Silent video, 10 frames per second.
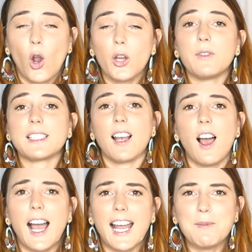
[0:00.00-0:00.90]
Over
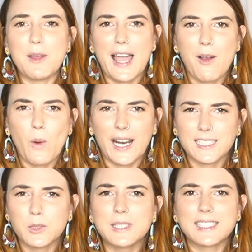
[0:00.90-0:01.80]
time, that
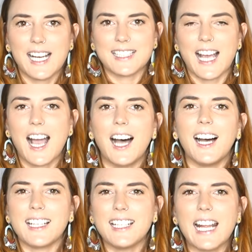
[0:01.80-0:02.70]
waste will start to
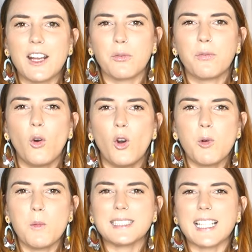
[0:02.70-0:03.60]
harden and form
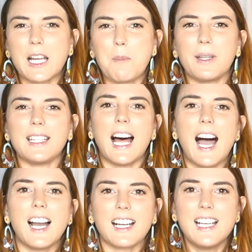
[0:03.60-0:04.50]
almost like a
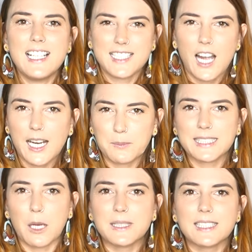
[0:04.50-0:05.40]
plaque
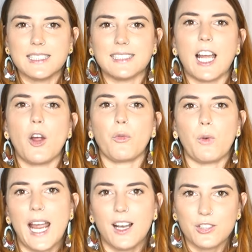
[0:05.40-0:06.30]
type substance
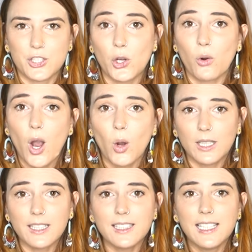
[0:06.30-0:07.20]
around your
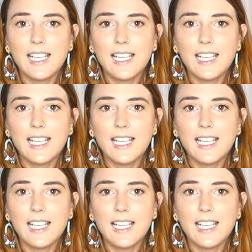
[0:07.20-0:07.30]
colon.